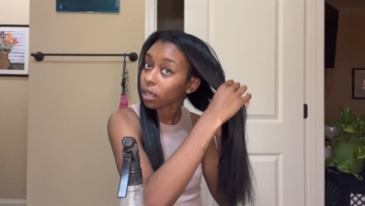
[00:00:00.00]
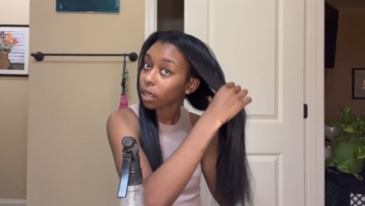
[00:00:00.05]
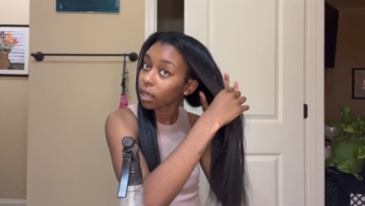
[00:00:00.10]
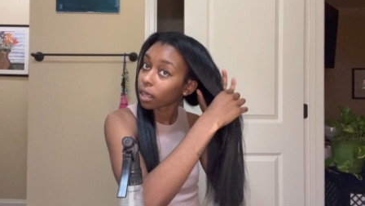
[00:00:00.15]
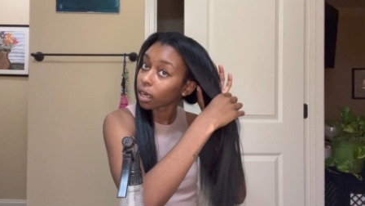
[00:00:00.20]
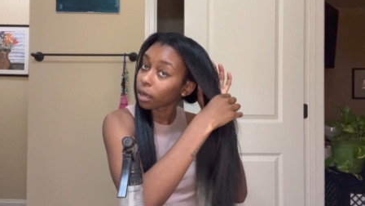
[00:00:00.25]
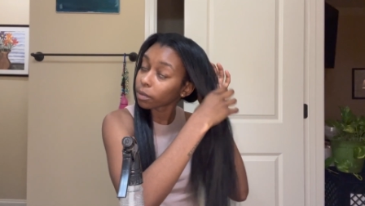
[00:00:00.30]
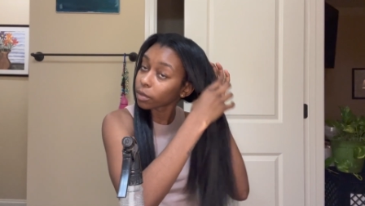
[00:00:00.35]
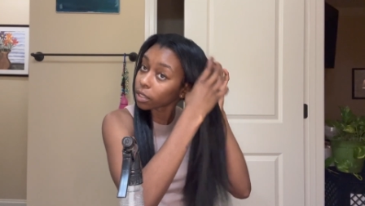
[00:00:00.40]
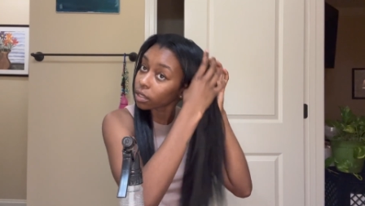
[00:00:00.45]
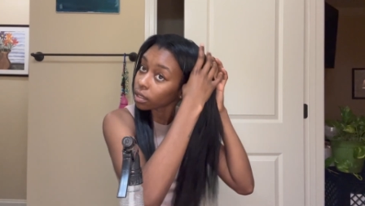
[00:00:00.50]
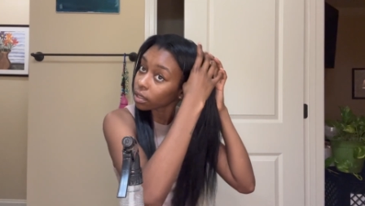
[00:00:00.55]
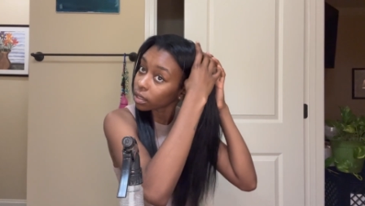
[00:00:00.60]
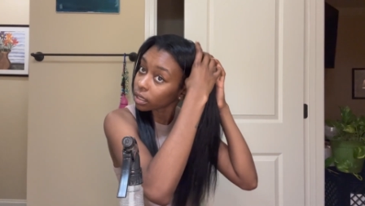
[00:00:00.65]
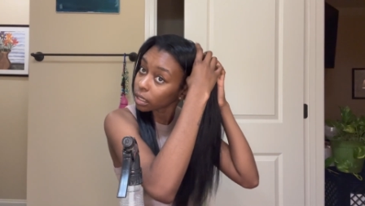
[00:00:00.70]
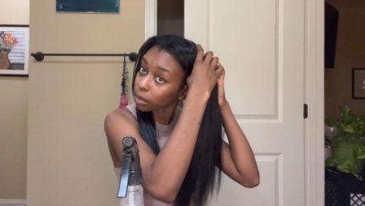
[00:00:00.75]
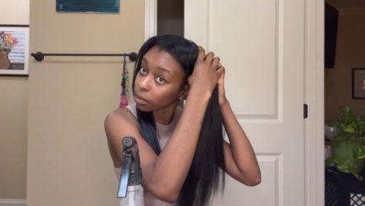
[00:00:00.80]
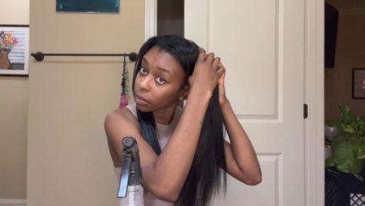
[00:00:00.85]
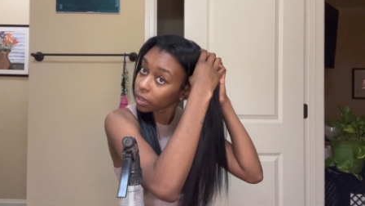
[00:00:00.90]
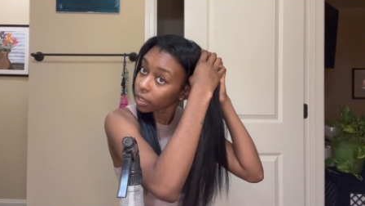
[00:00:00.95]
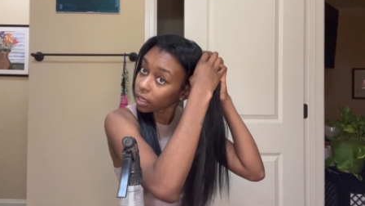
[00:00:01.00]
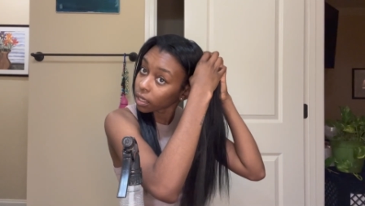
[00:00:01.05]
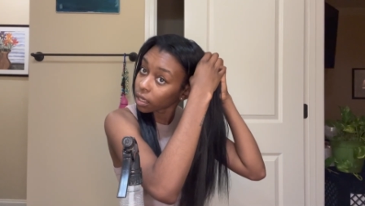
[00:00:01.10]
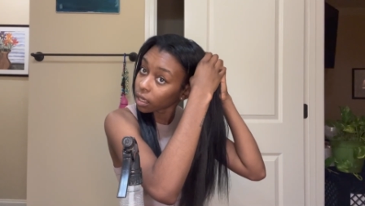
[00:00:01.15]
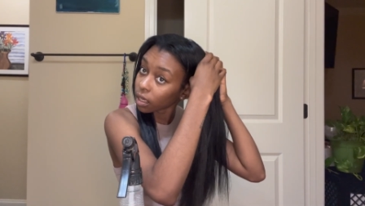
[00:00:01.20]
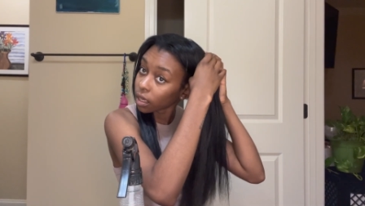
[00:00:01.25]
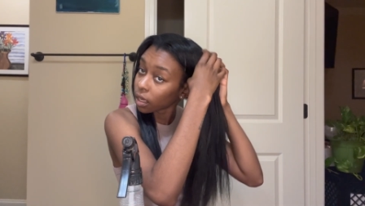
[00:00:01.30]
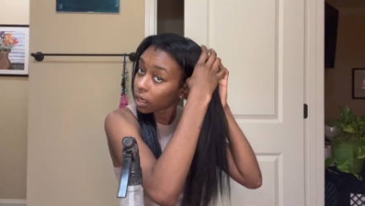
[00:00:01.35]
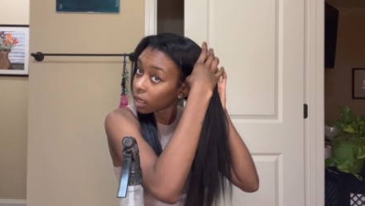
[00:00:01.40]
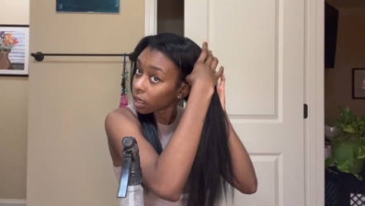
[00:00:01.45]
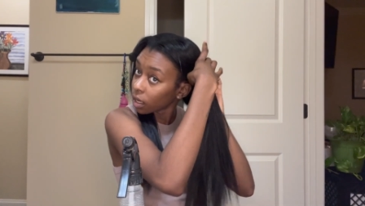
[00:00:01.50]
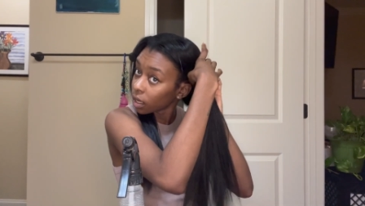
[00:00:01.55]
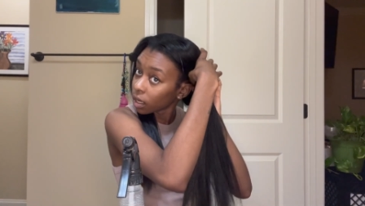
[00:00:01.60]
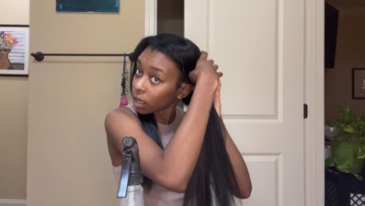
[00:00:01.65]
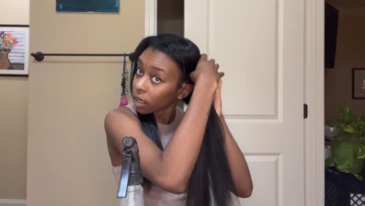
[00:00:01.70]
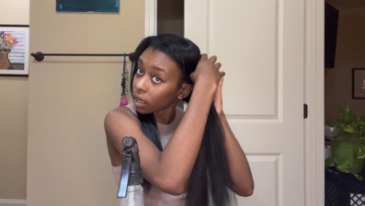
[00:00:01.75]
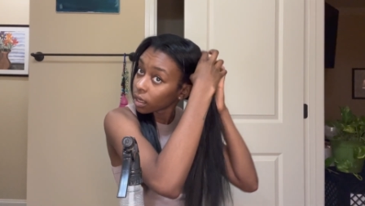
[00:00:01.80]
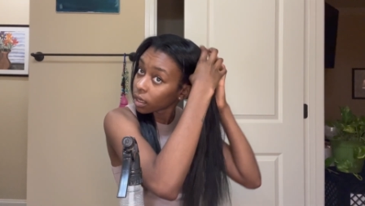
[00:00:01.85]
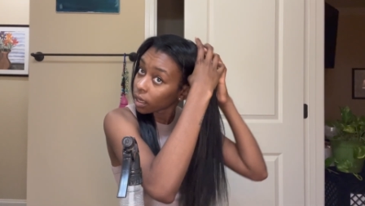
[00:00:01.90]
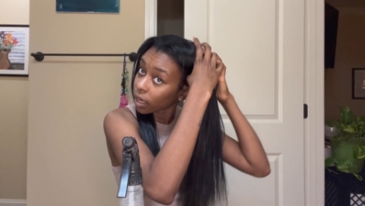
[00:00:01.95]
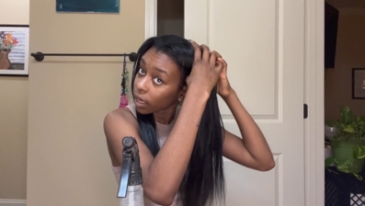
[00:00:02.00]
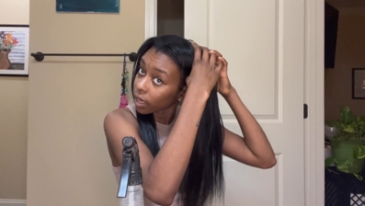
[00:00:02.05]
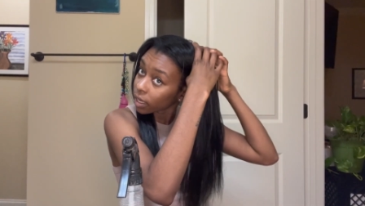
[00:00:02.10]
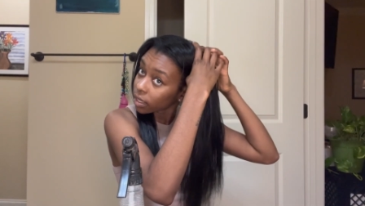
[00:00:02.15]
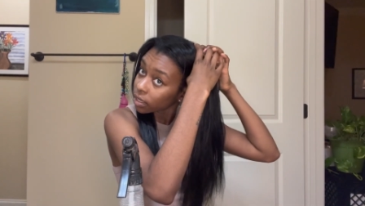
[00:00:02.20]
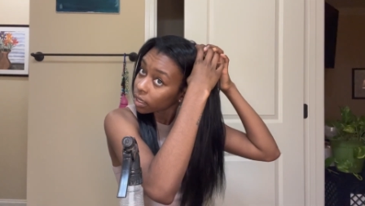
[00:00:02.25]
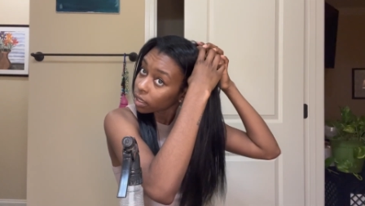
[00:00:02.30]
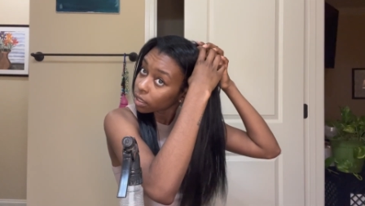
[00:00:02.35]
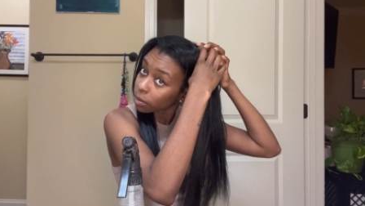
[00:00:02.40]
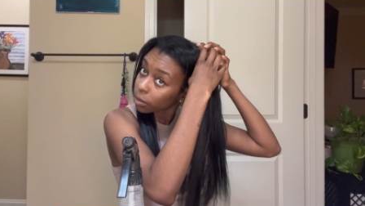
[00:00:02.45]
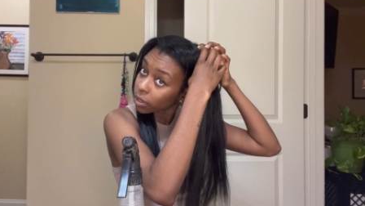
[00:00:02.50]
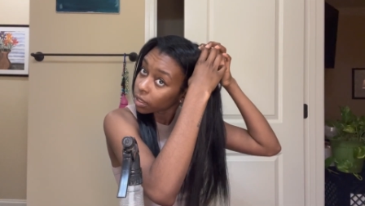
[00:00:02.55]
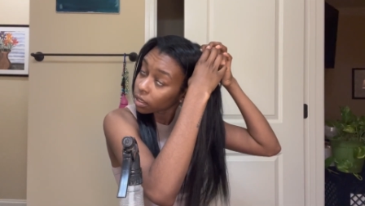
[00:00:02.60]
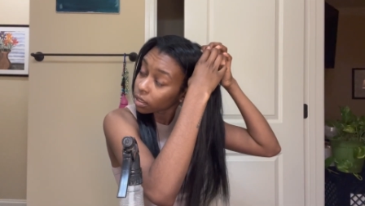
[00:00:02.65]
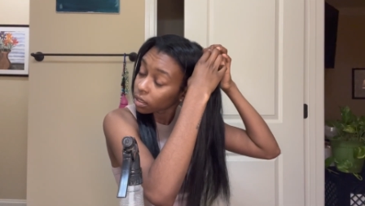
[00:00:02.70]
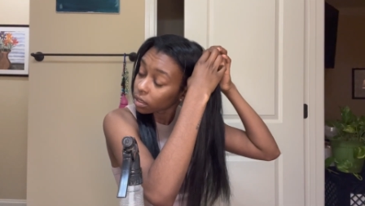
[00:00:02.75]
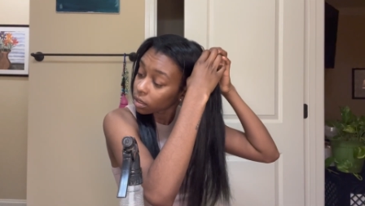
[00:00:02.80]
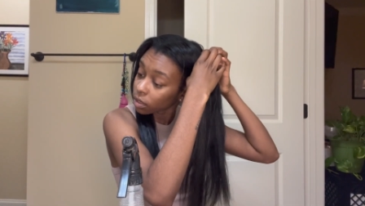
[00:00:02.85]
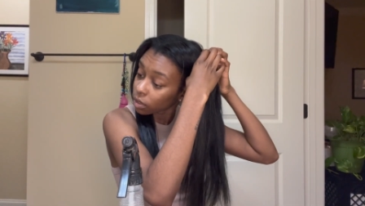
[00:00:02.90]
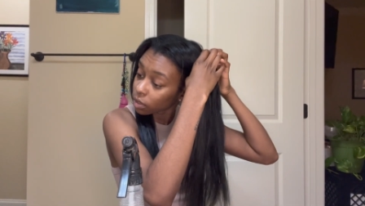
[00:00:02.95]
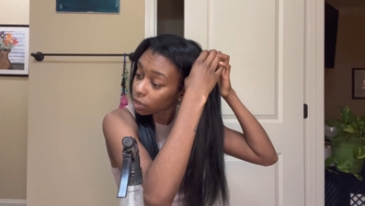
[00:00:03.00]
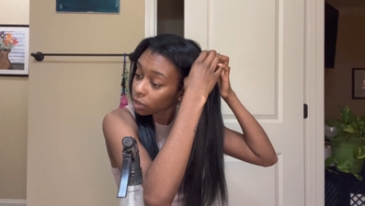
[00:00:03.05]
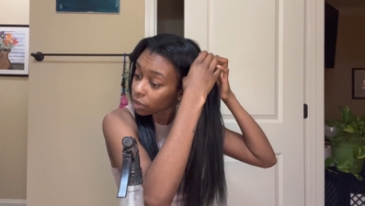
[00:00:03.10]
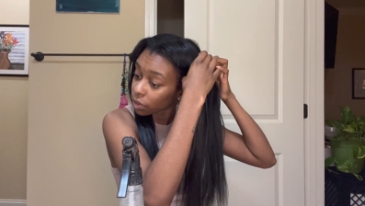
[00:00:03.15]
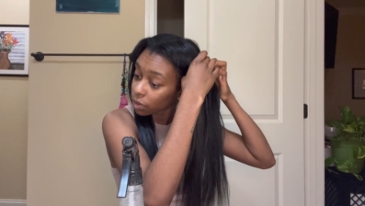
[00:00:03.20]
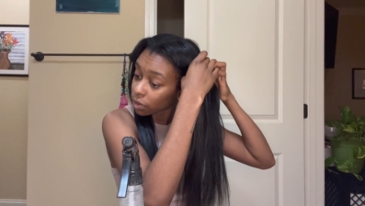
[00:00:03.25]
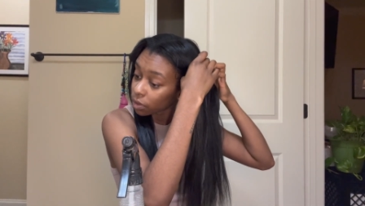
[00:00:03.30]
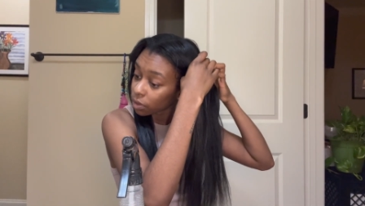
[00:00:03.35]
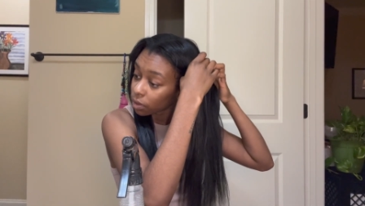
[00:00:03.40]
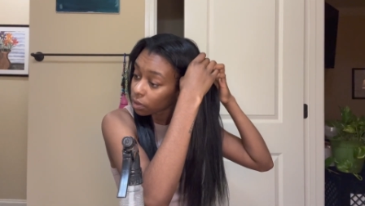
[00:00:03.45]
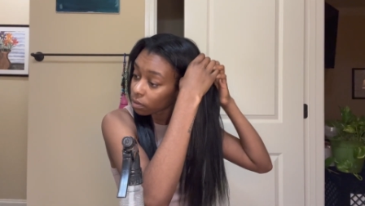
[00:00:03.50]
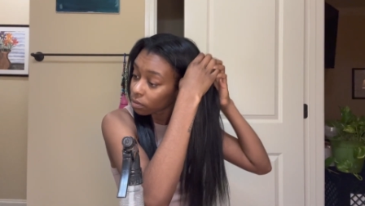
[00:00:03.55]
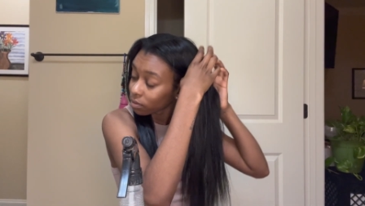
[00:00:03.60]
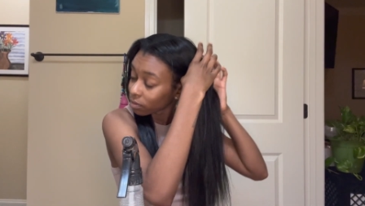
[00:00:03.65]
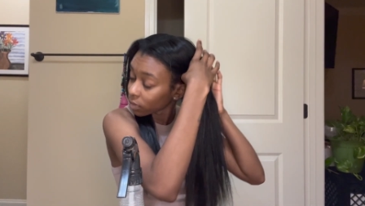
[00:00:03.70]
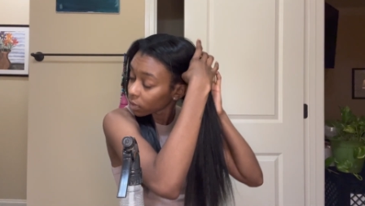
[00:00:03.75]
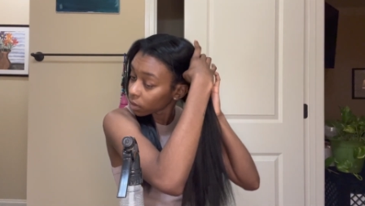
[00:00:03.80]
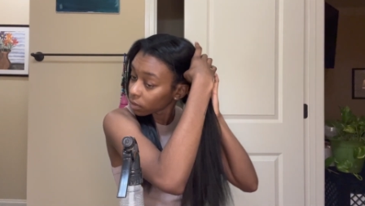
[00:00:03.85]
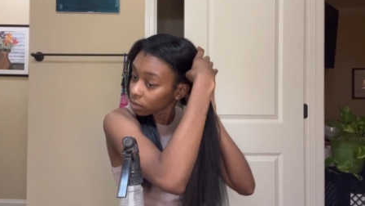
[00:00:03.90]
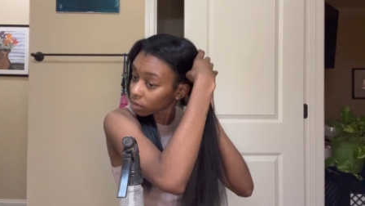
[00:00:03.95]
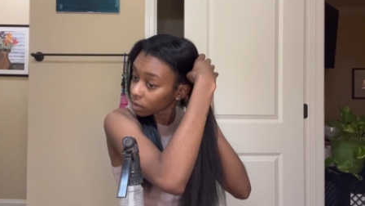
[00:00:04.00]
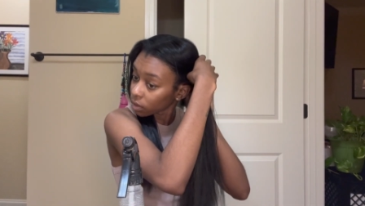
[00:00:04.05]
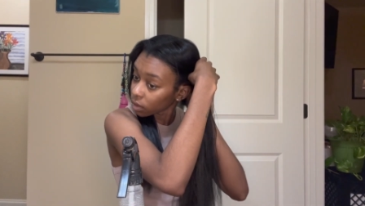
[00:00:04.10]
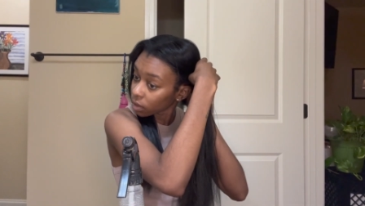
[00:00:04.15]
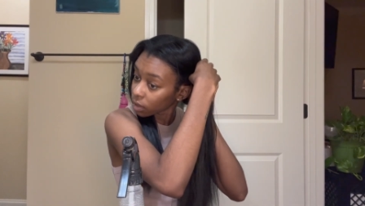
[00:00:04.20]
And I'm just gonna split, I guess I'll split this into two.